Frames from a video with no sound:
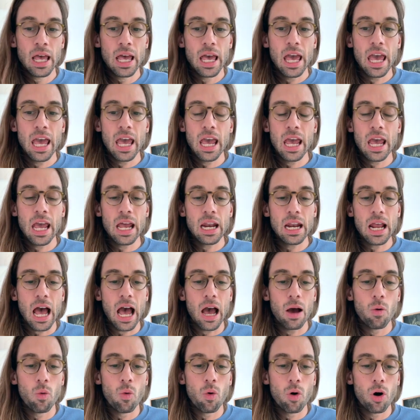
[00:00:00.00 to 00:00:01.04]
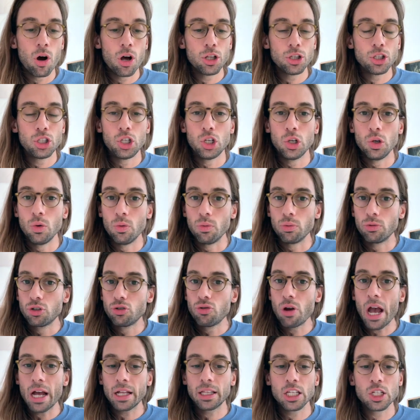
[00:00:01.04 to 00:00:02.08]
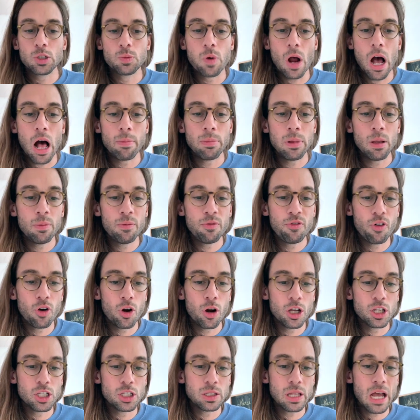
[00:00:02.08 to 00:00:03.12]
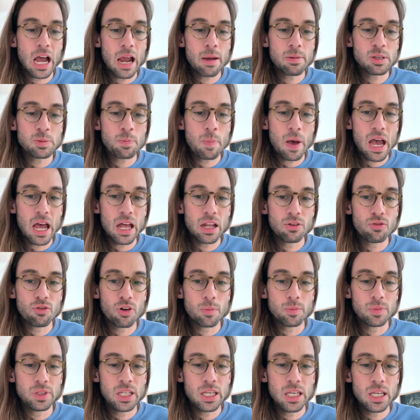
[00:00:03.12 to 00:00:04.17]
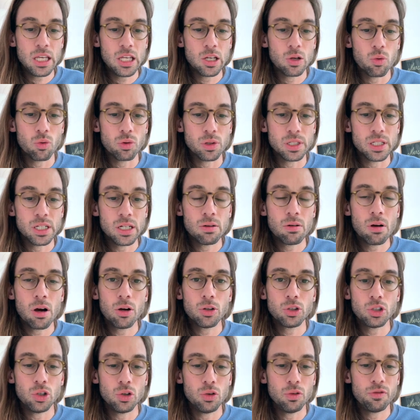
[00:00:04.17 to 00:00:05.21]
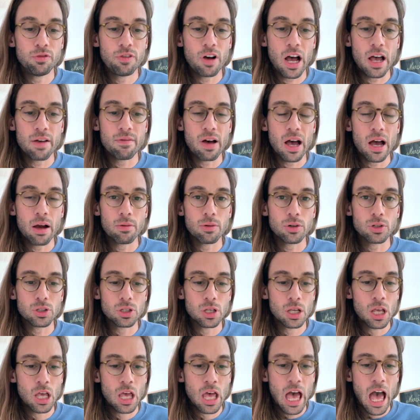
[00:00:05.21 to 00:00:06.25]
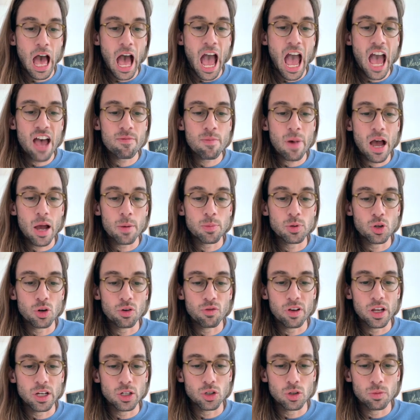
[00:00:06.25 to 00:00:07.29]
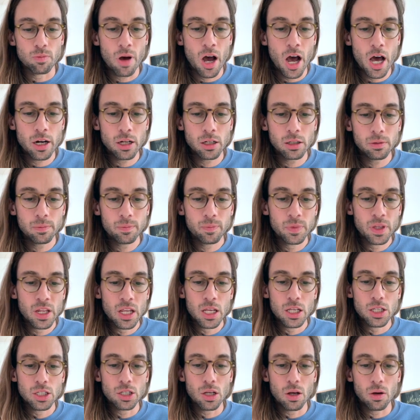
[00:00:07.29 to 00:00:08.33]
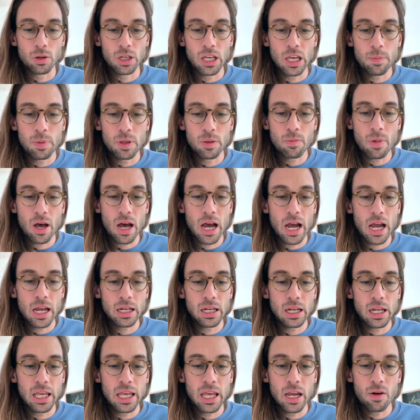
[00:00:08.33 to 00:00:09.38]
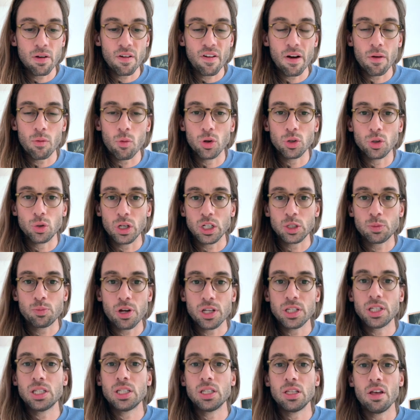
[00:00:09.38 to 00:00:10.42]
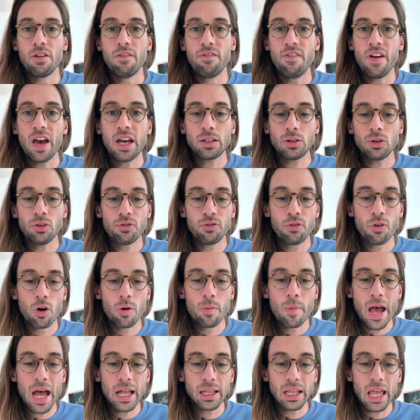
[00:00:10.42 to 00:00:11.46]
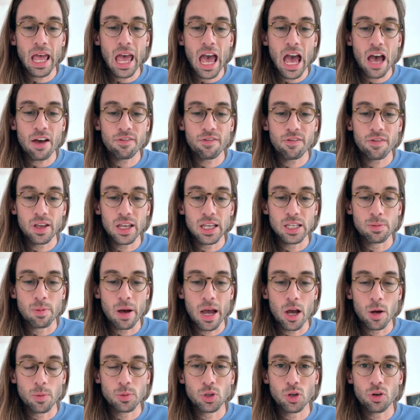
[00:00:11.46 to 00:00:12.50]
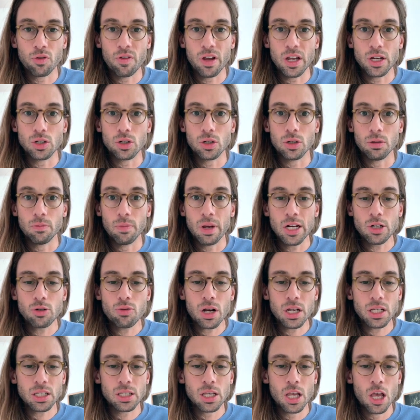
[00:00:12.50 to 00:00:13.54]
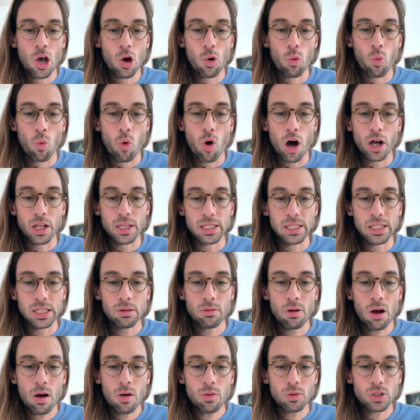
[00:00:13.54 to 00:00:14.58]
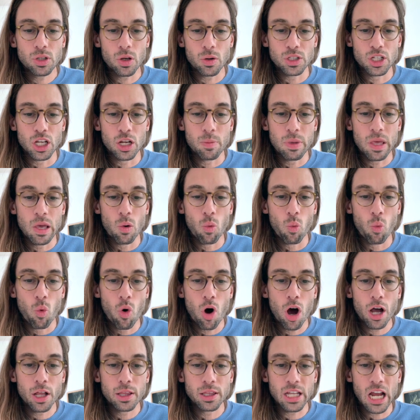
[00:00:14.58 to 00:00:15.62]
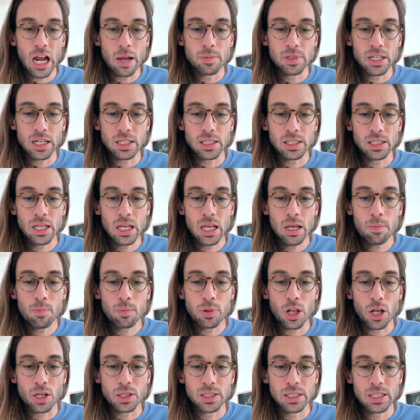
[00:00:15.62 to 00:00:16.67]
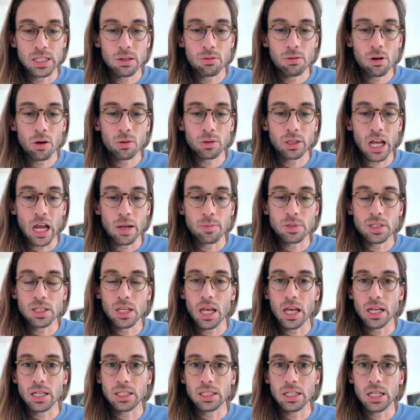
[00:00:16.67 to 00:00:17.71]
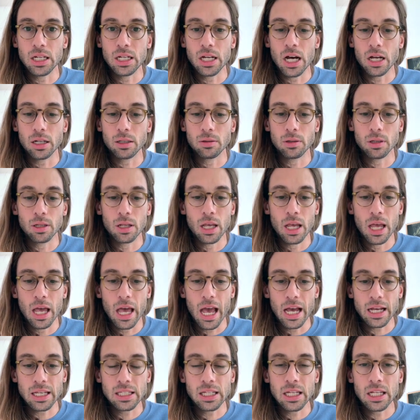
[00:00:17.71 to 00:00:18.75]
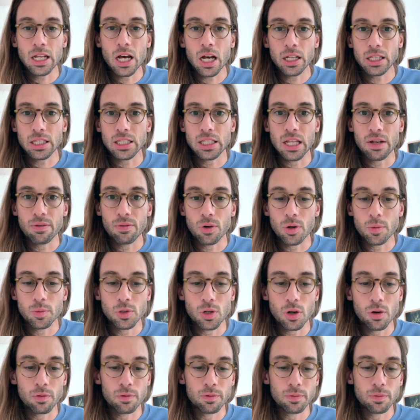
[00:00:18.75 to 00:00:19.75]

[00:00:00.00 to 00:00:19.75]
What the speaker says: And I want to track this problem for a time span from t equals 0 to 5 hours. I have my observation model. So keep in mind here how I want to express this in a vector format. F is my observation matrix, 1, 0. So it's going to be 1 times xt plus 0 times xt dot. Xt dot is never observed.